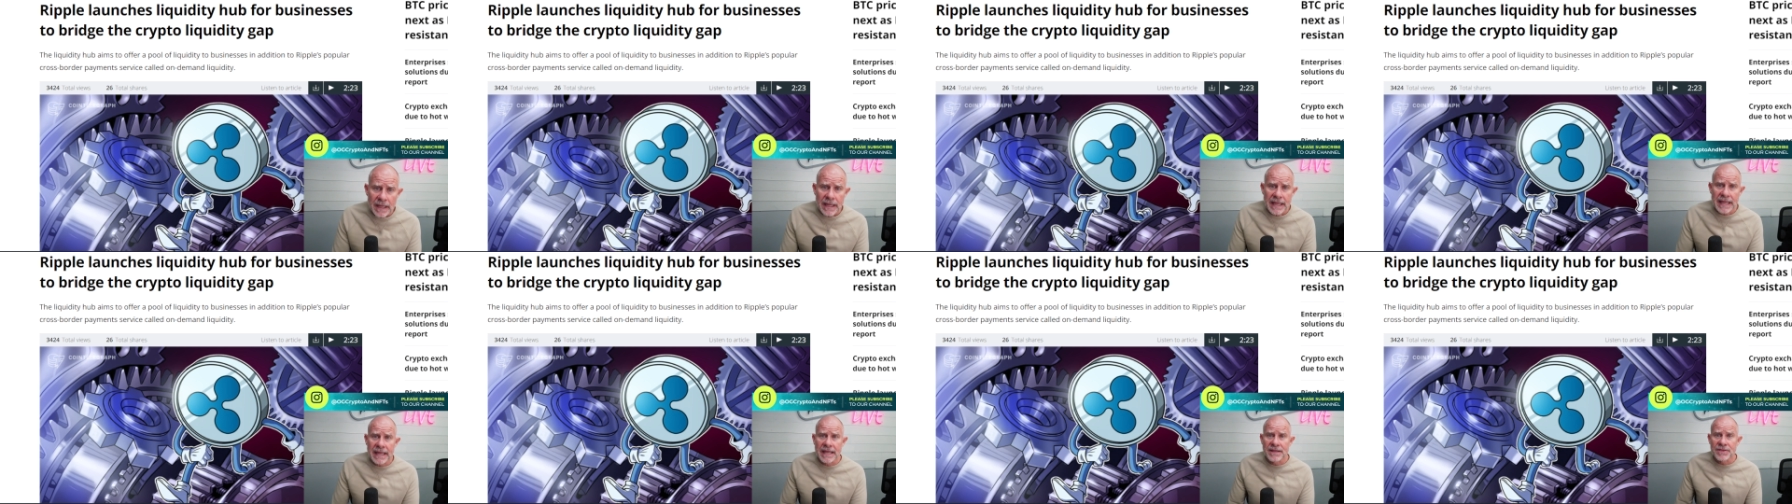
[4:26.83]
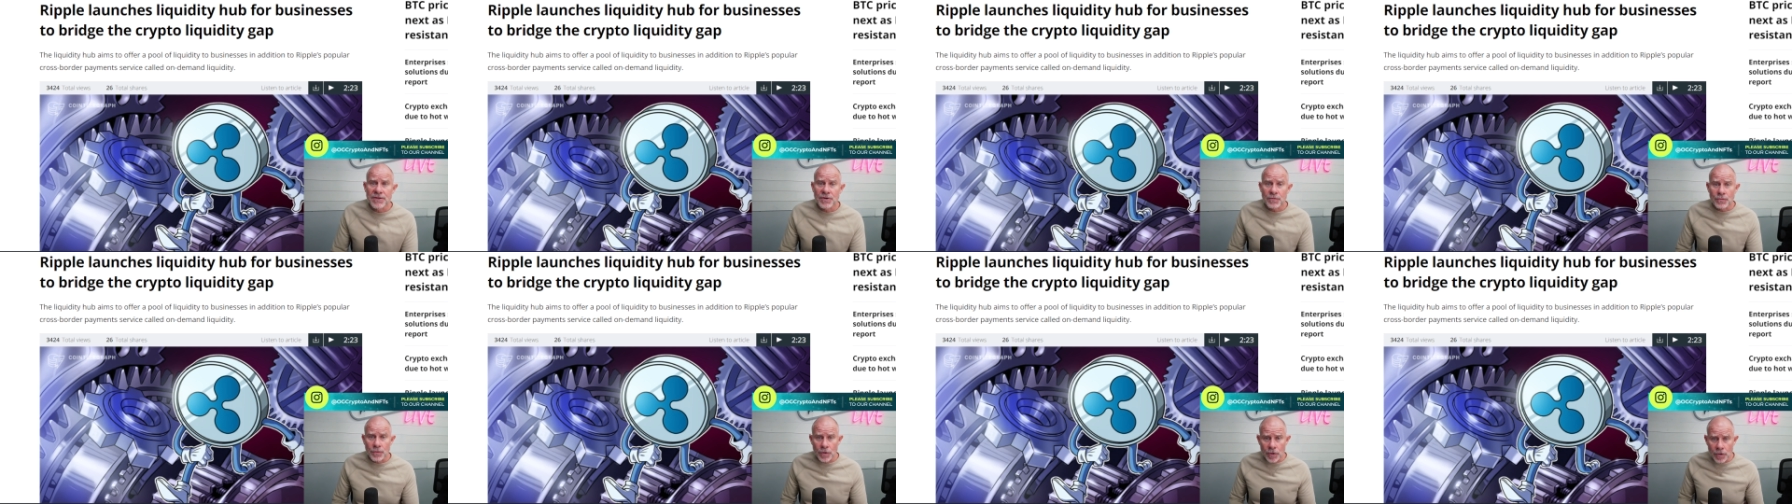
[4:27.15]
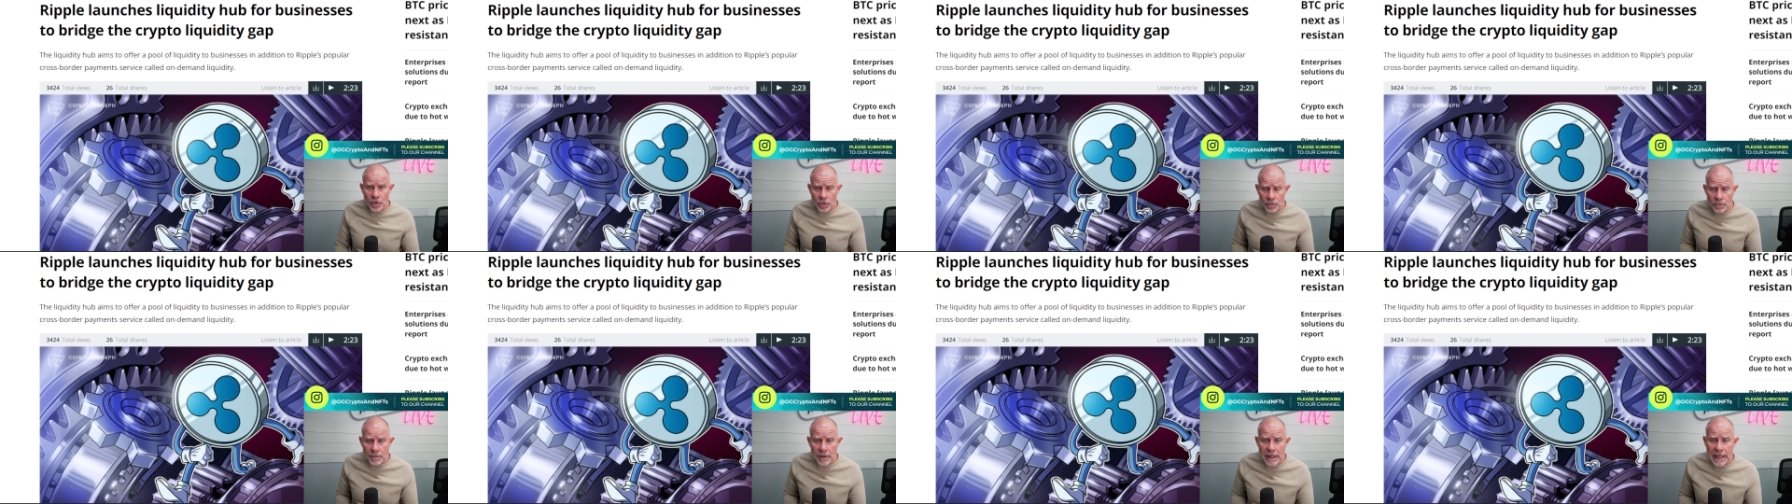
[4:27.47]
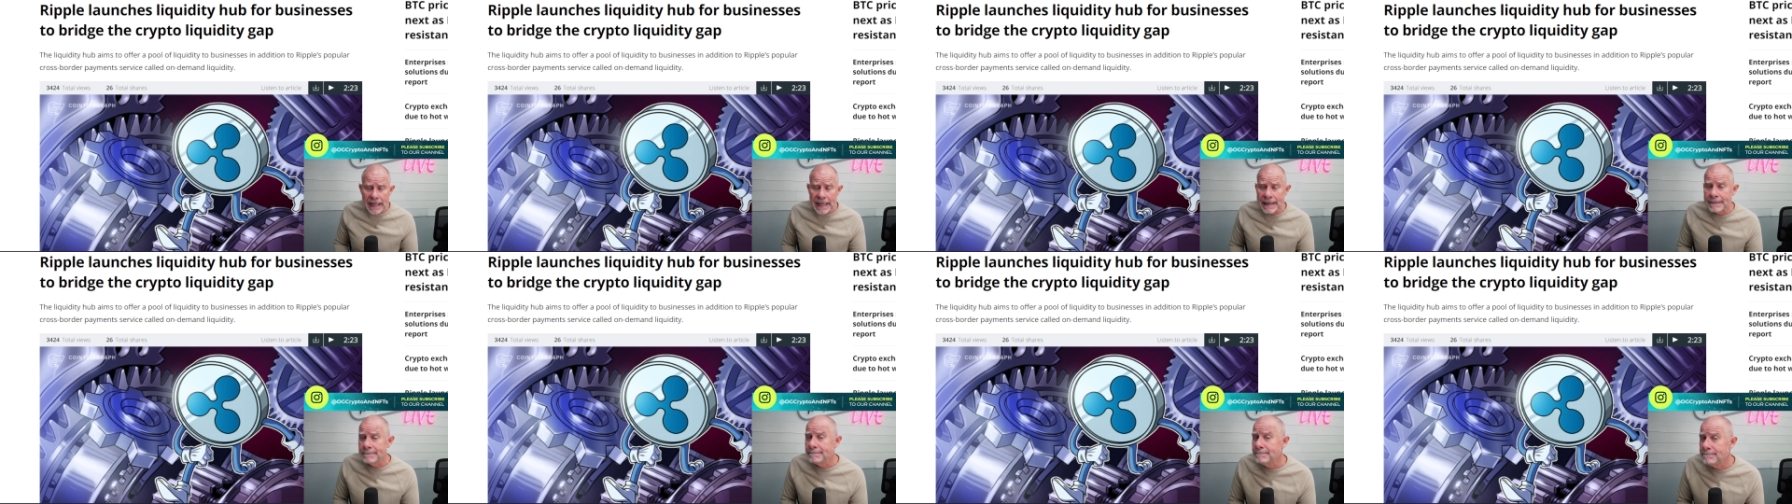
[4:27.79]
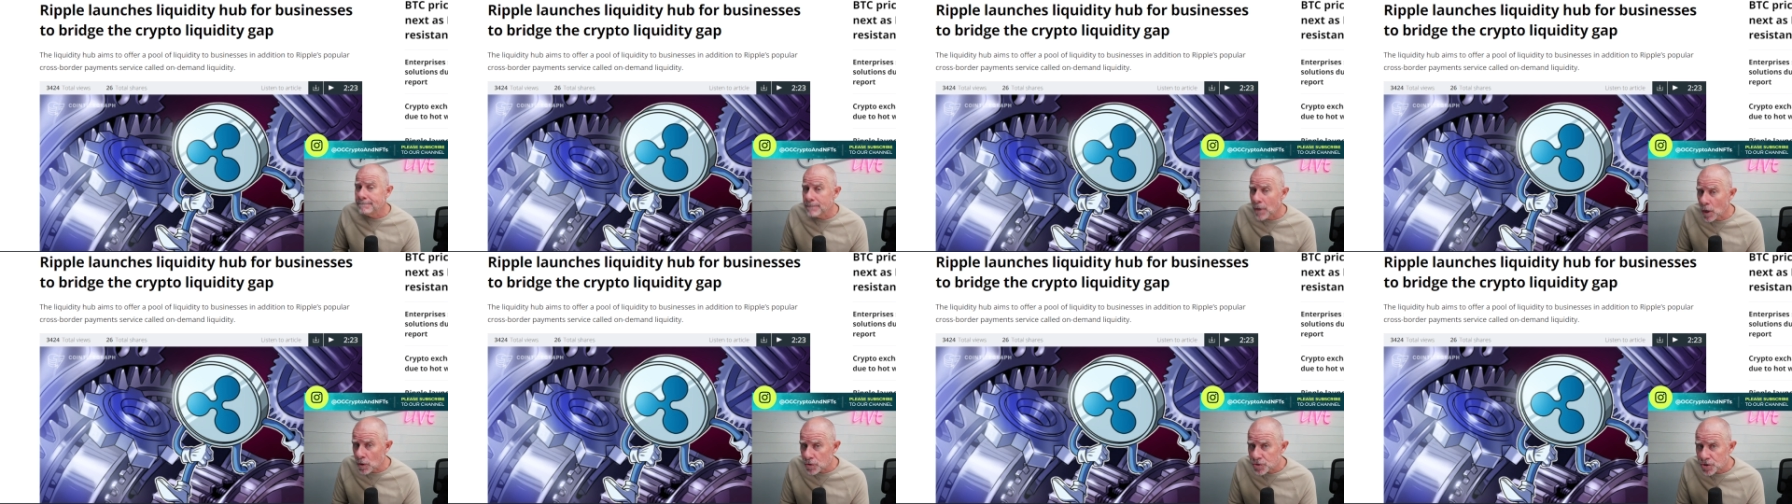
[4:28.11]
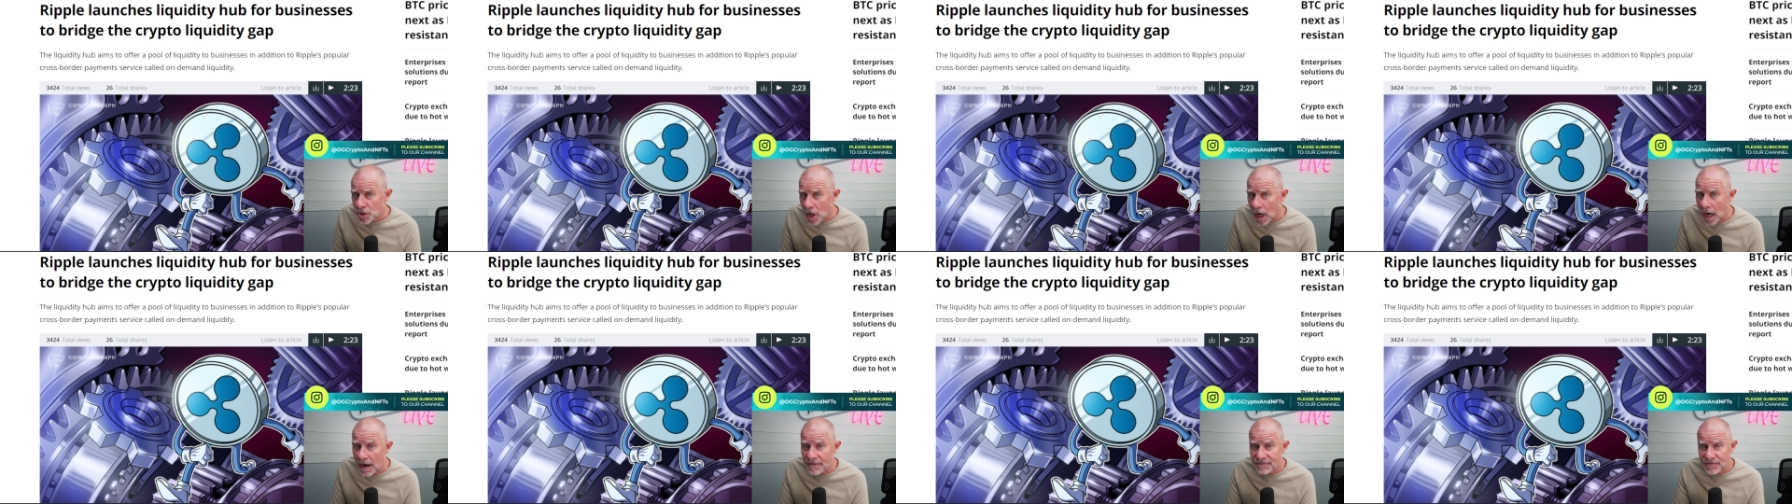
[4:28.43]
in the room. In most
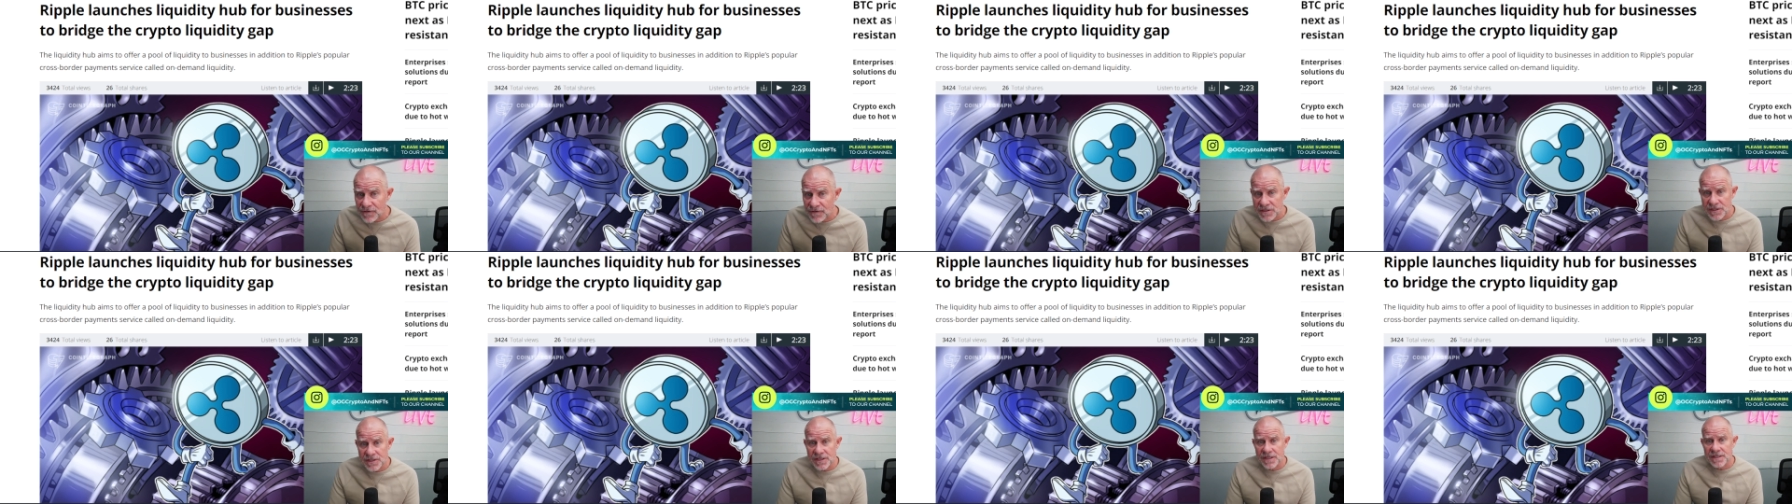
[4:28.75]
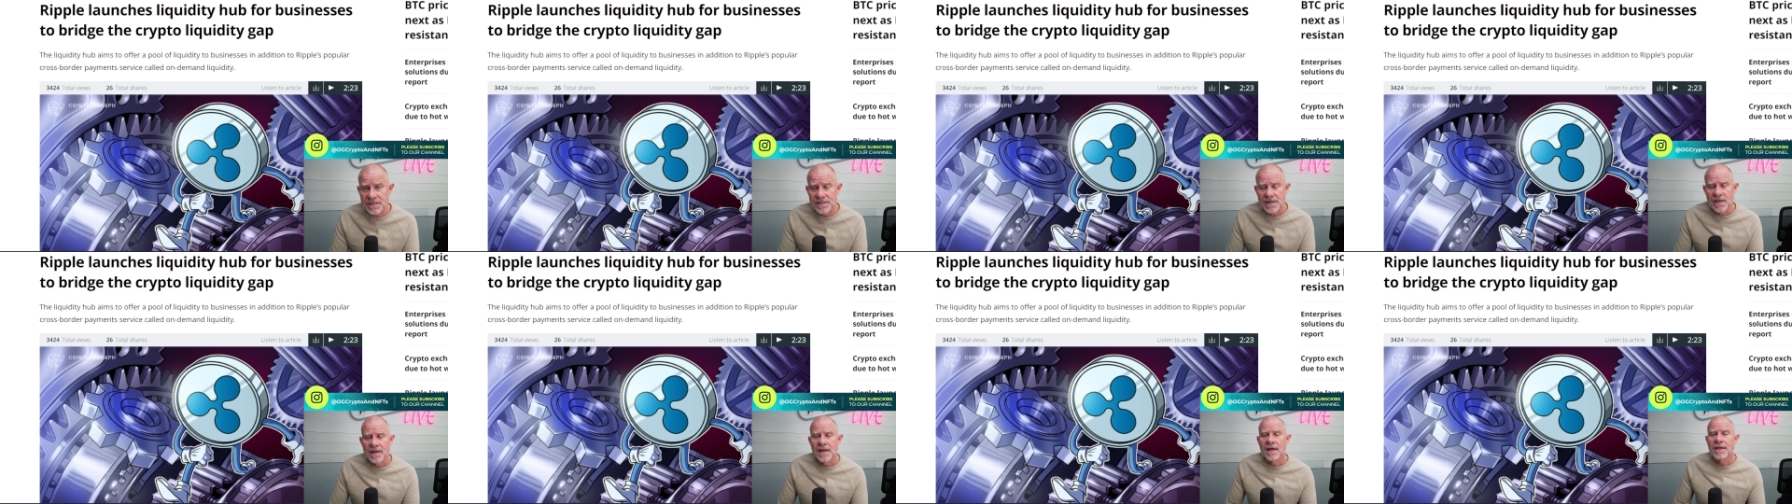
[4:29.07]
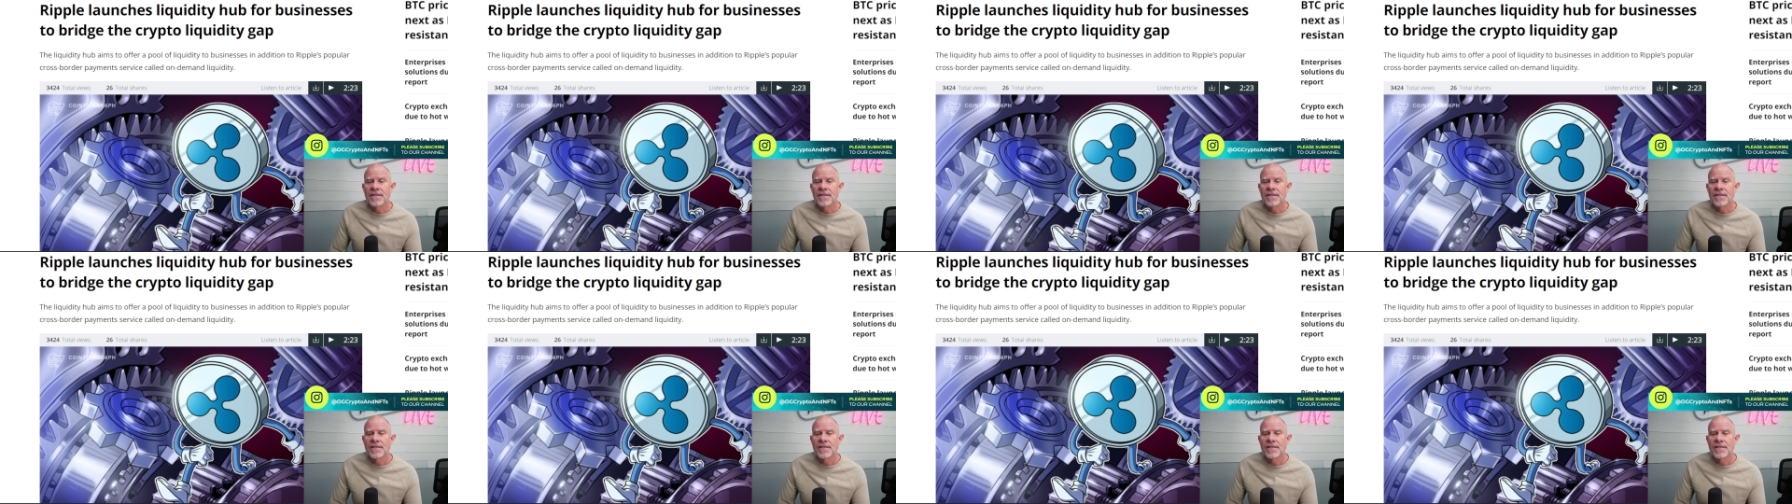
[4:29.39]
conferences,